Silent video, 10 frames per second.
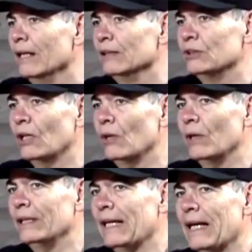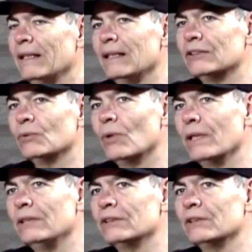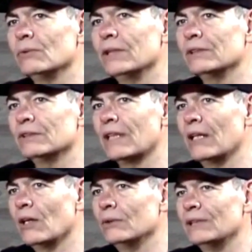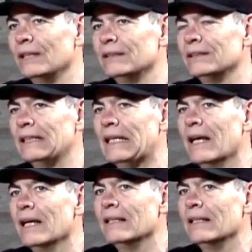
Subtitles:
So again, it's one of these situations that I always hate to see.